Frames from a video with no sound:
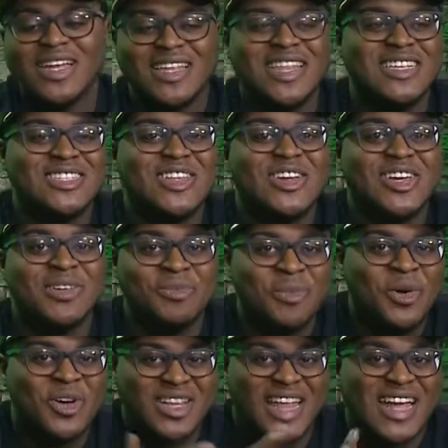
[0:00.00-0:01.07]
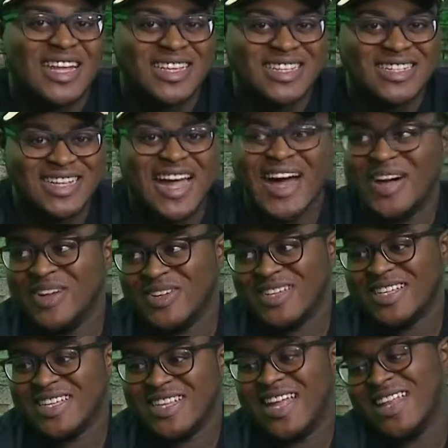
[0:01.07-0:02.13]
It's looking more likely now.
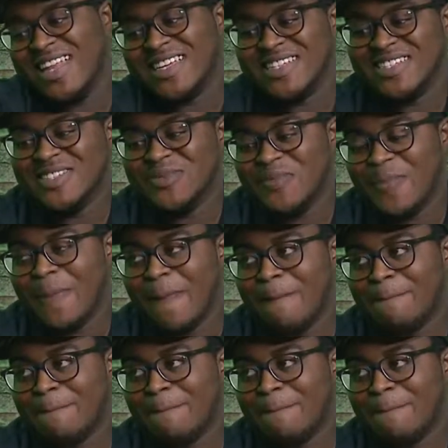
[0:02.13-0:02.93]
I like it.